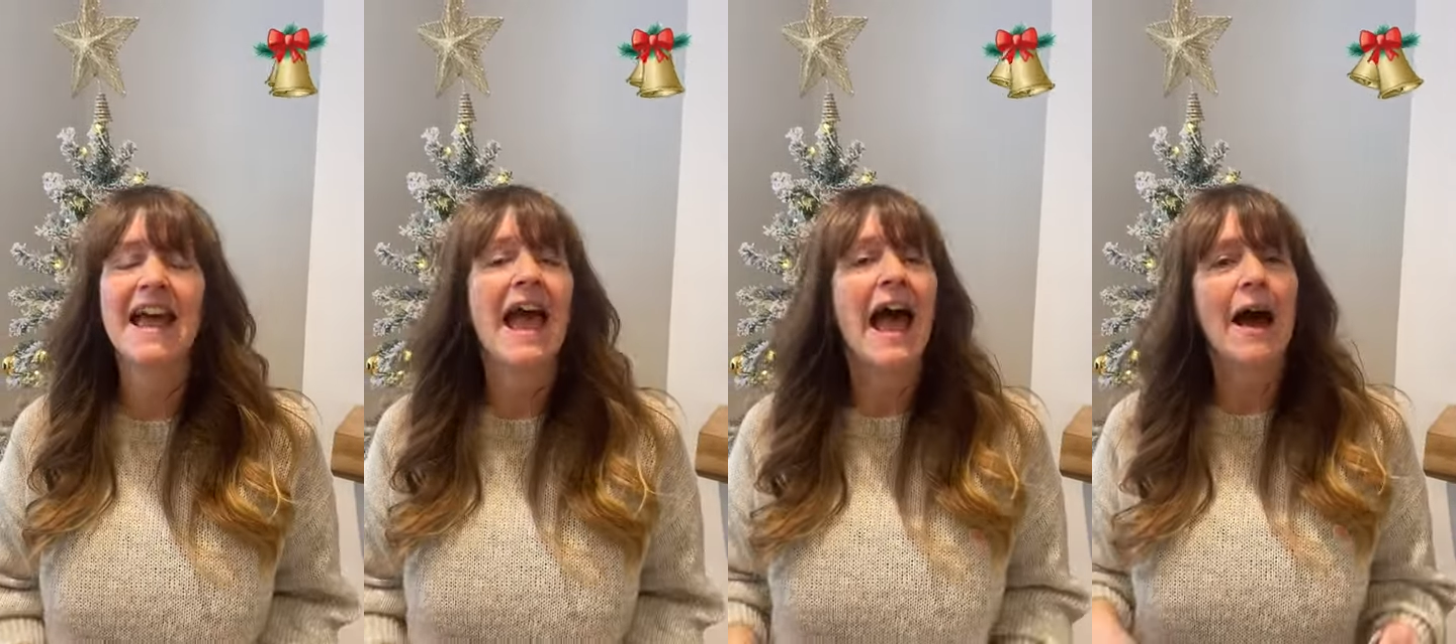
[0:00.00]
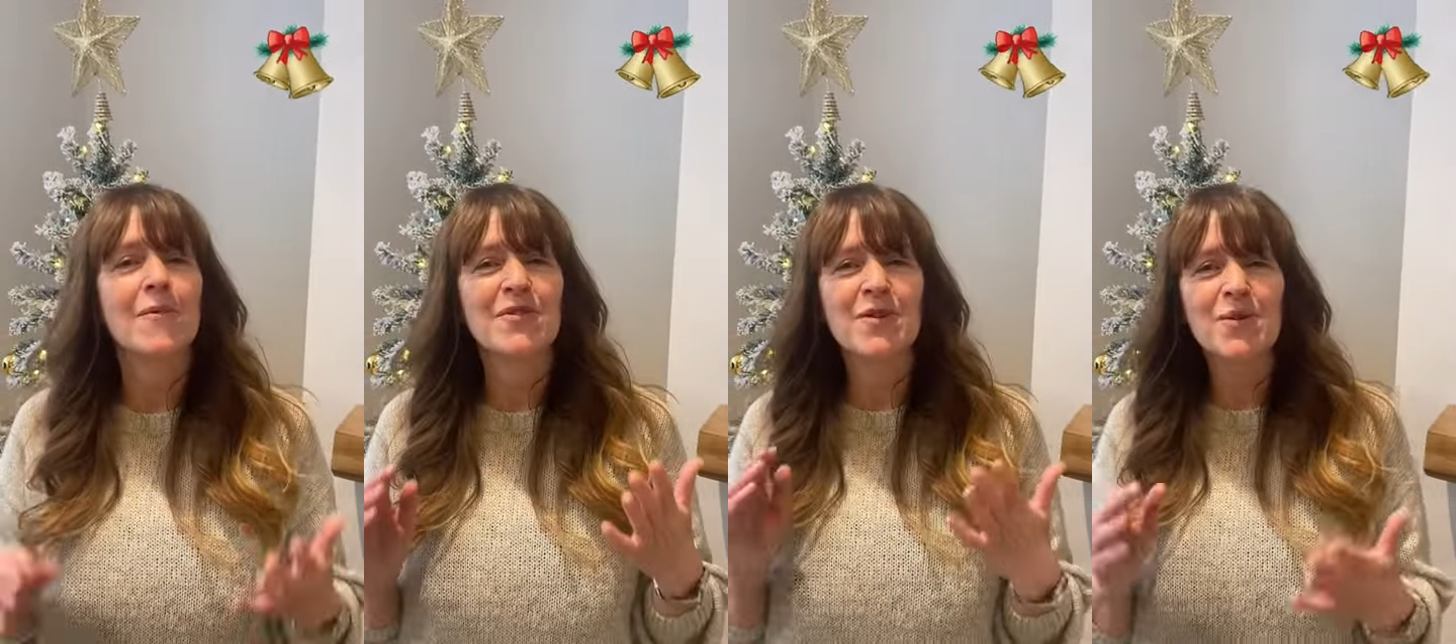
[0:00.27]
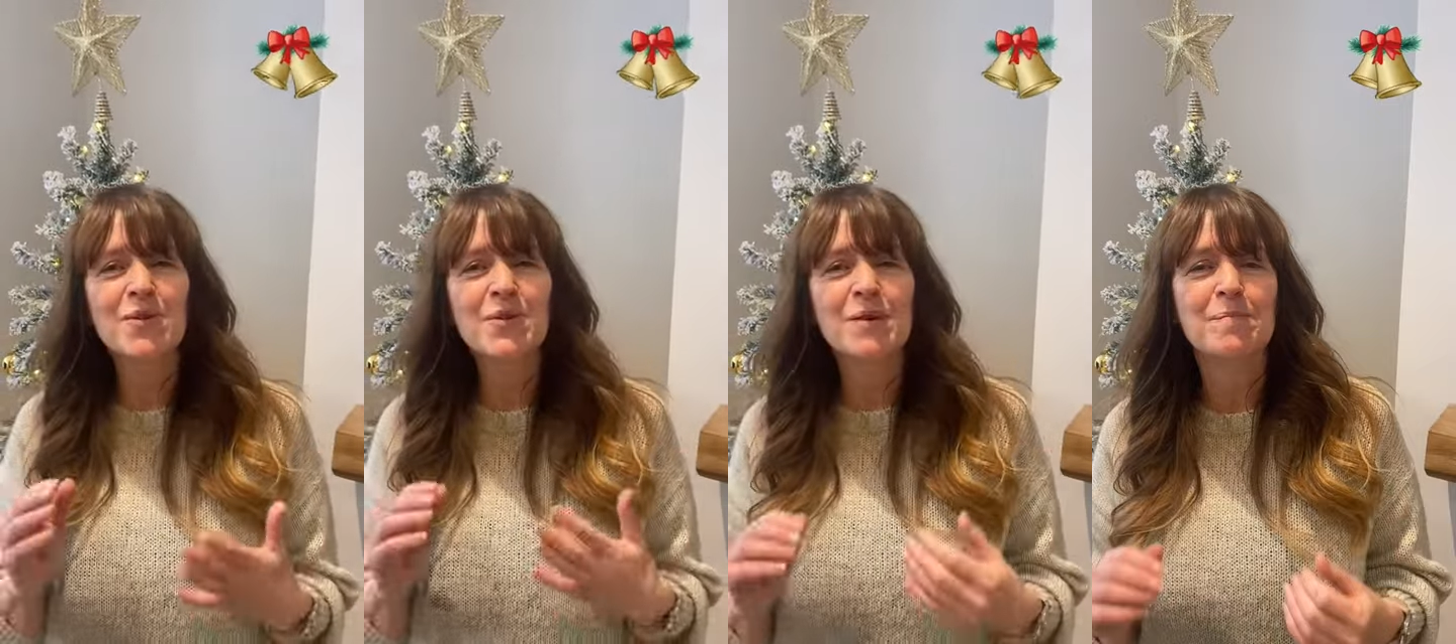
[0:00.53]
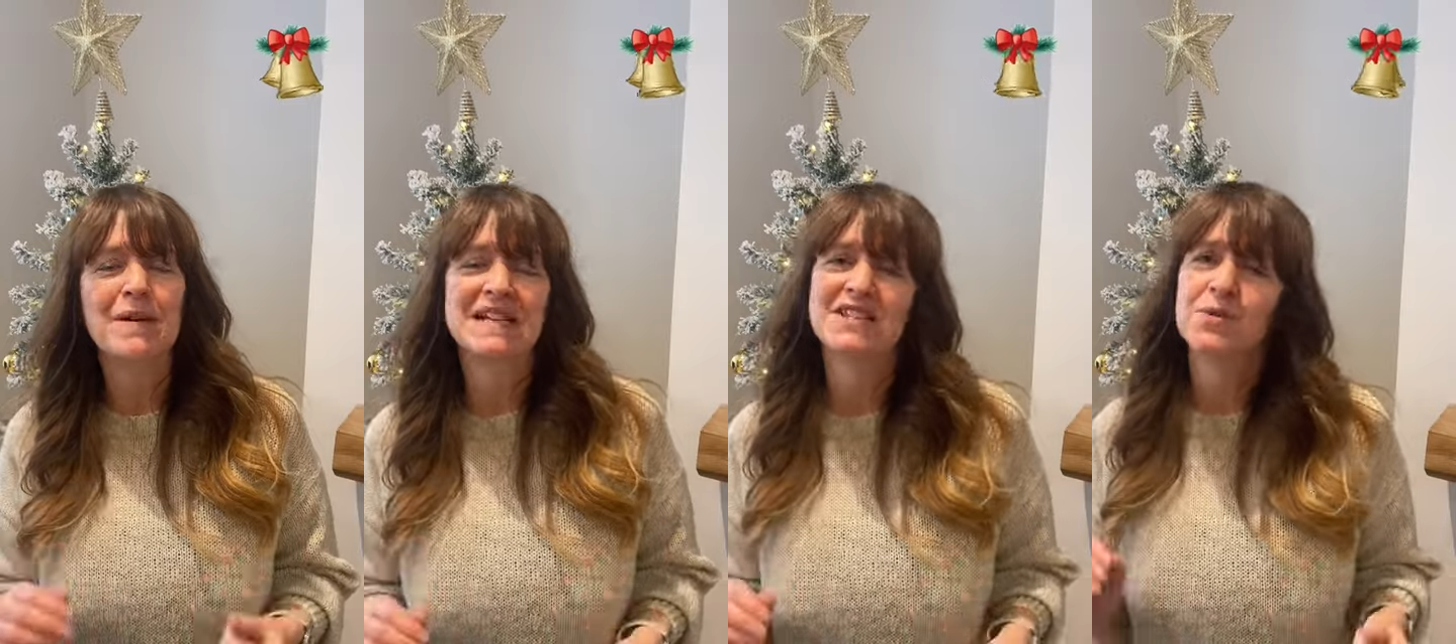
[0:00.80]
and with all the
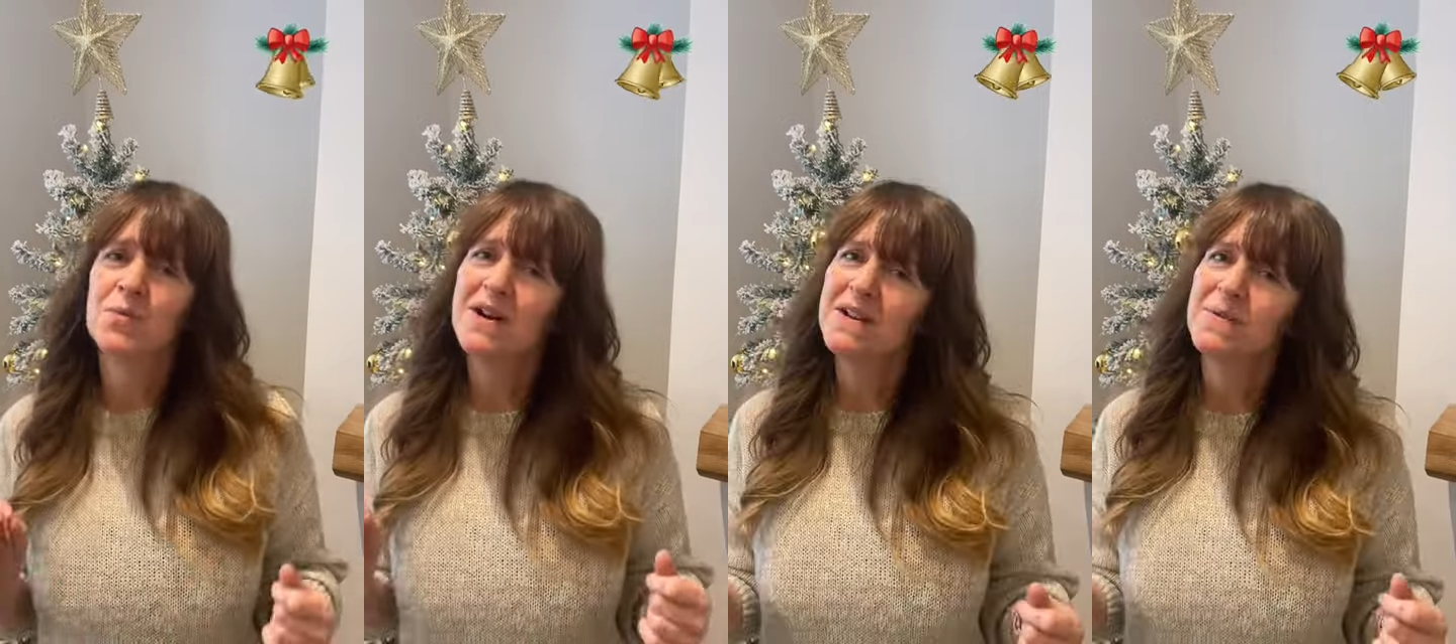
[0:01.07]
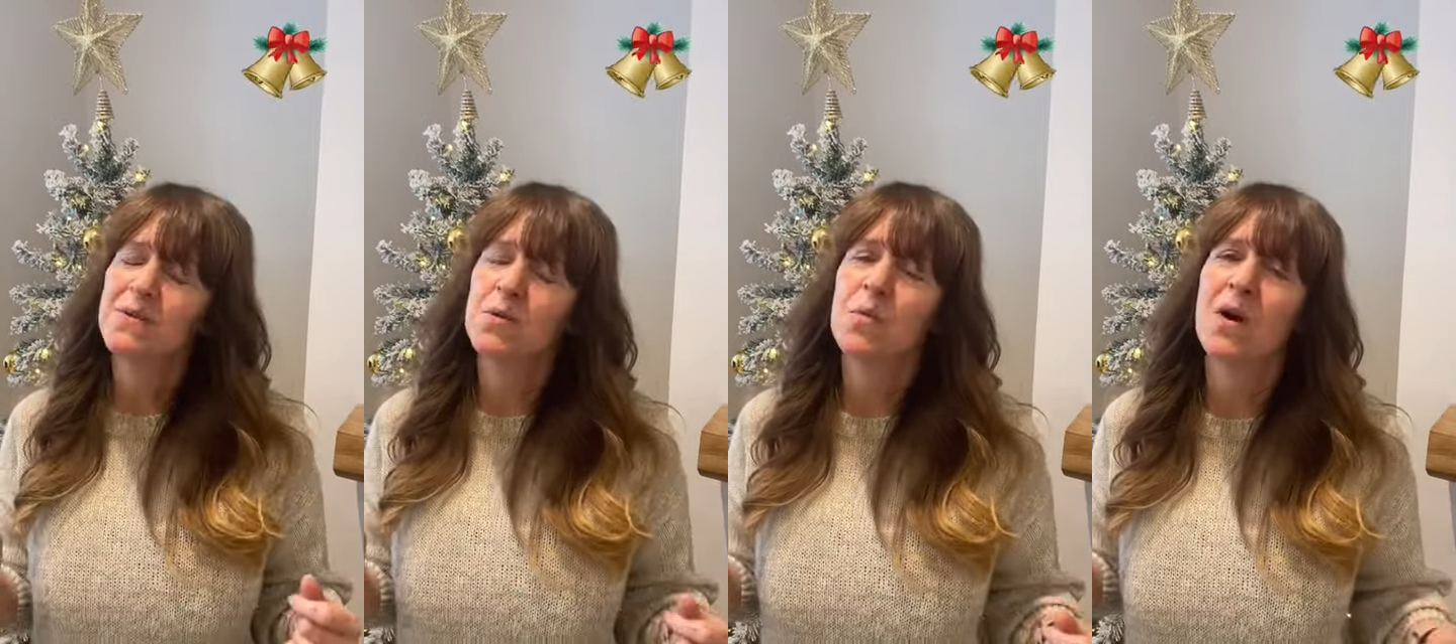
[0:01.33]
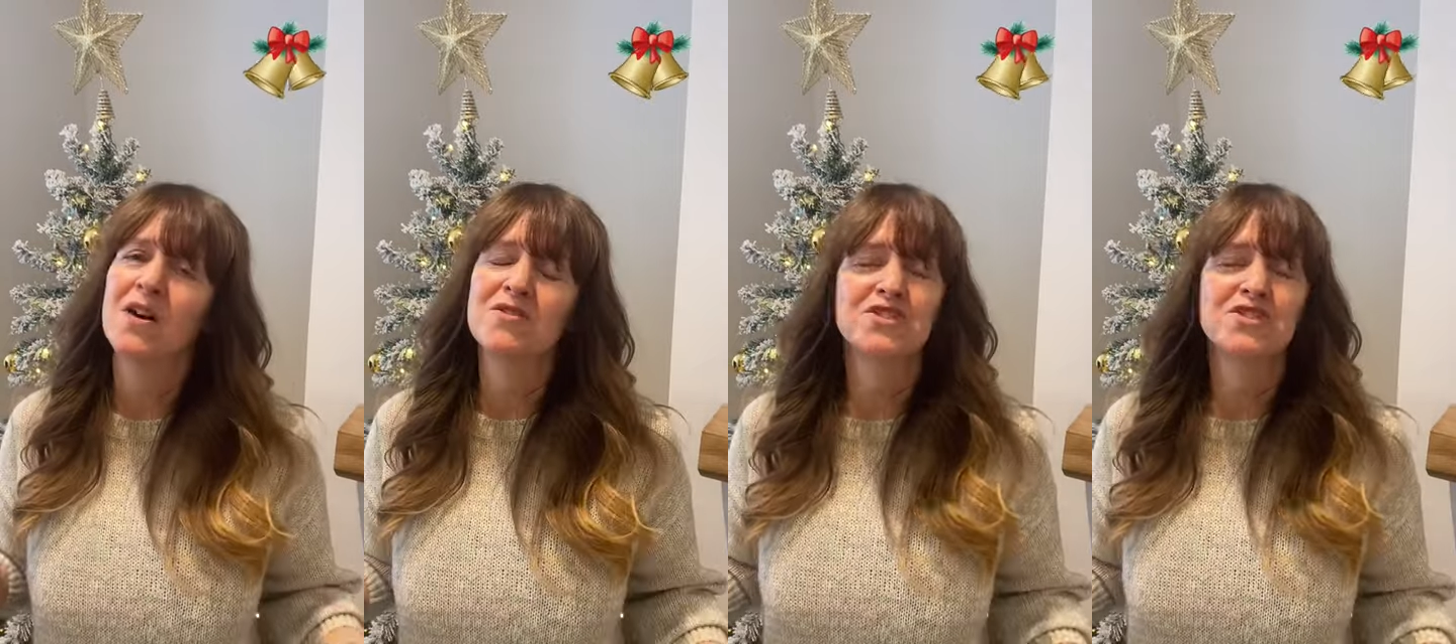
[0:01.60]
best will in the world,